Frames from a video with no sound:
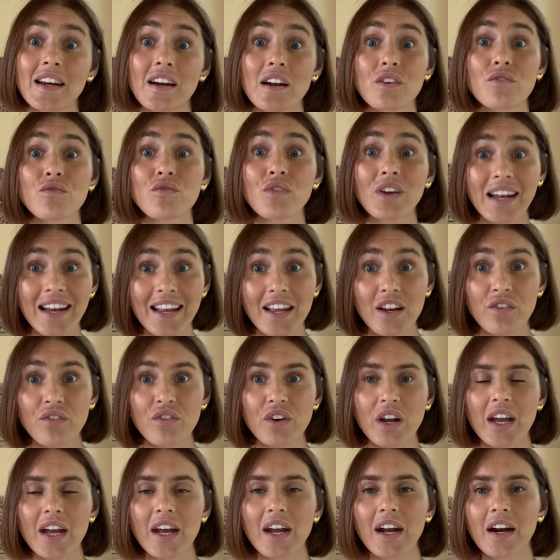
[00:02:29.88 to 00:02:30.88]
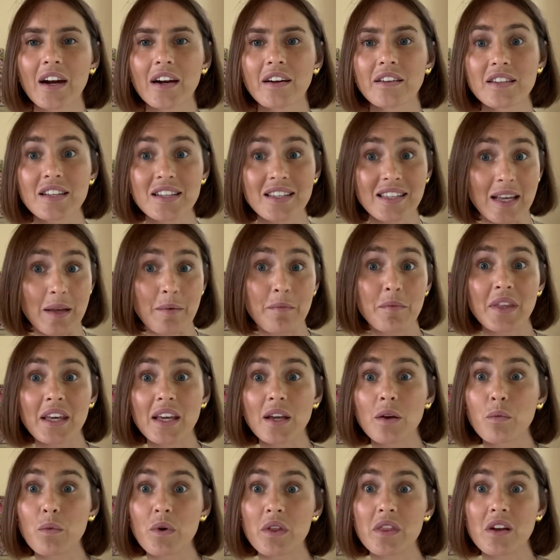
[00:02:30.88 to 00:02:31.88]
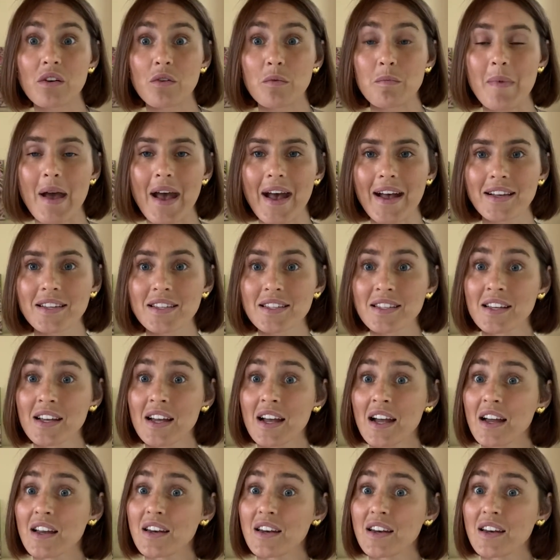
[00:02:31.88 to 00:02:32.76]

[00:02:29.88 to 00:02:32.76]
are really rare. The same thing with Hermes.